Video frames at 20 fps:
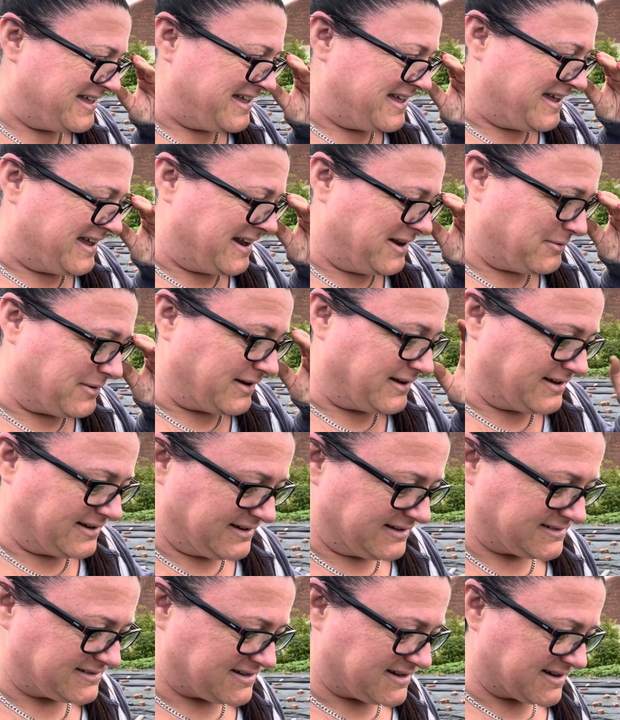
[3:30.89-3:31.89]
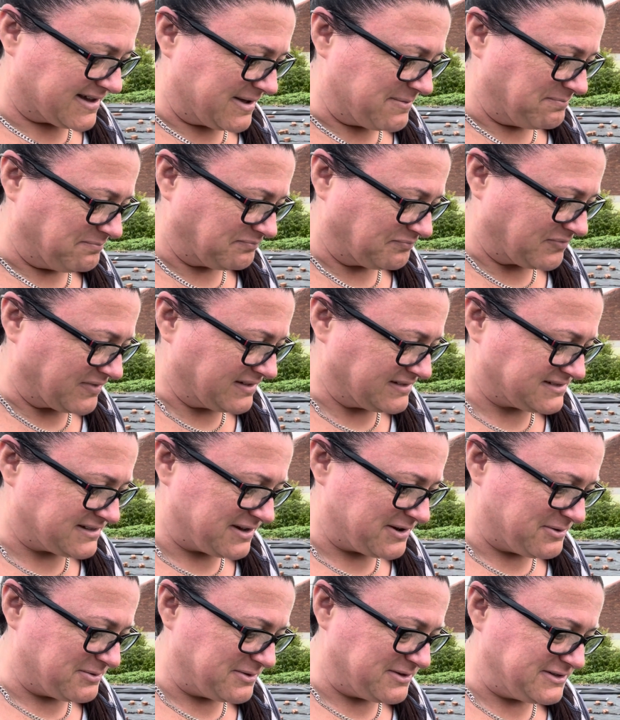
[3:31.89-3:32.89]
Anyway, I'll start again. So
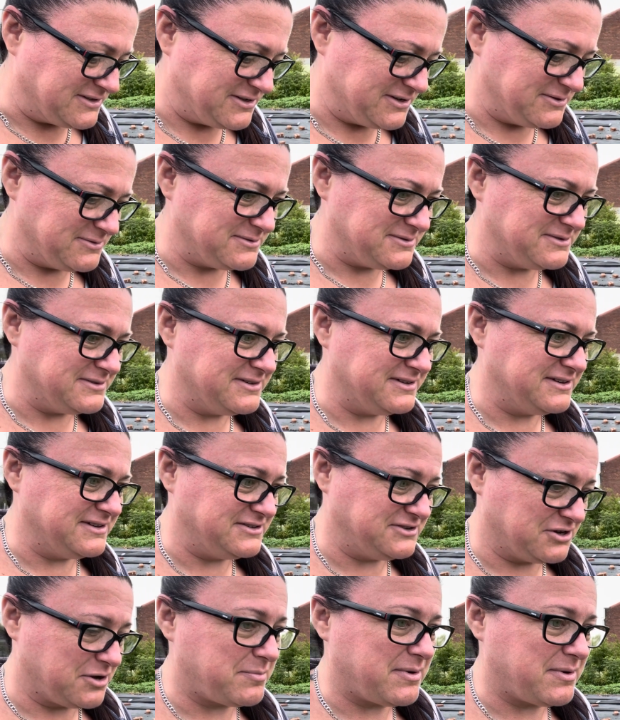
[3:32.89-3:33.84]
the job